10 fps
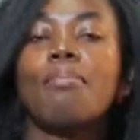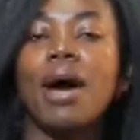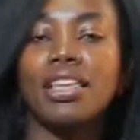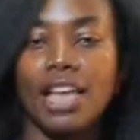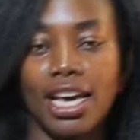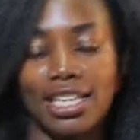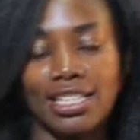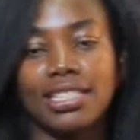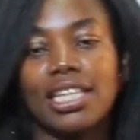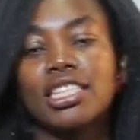by the
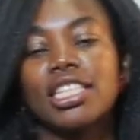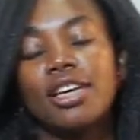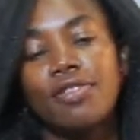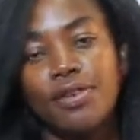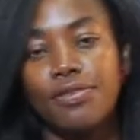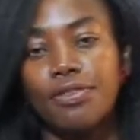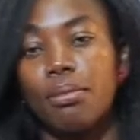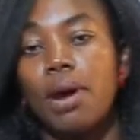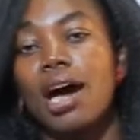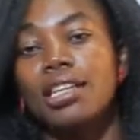insect even
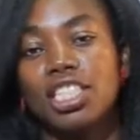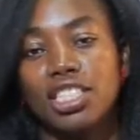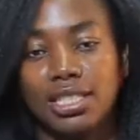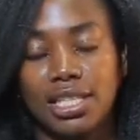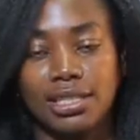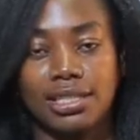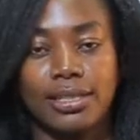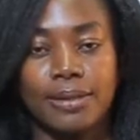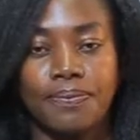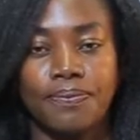from a
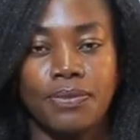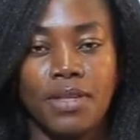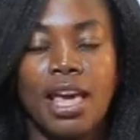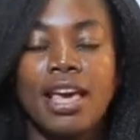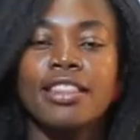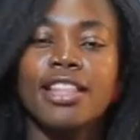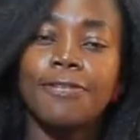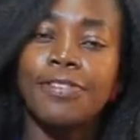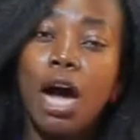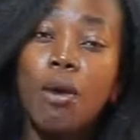distance. The
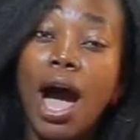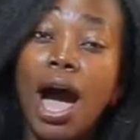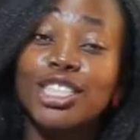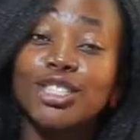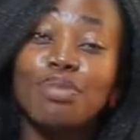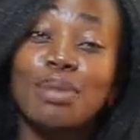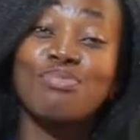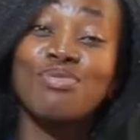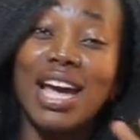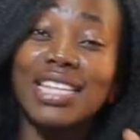flower has to be
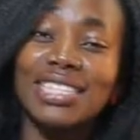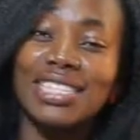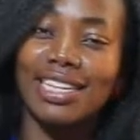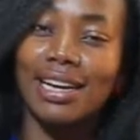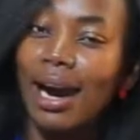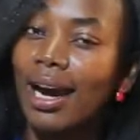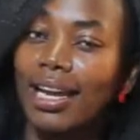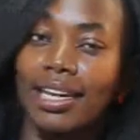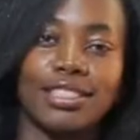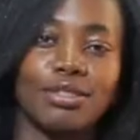brightly
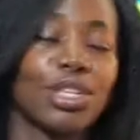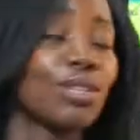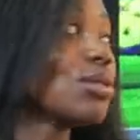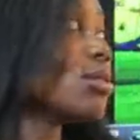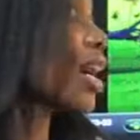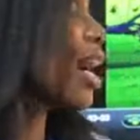colored. When you look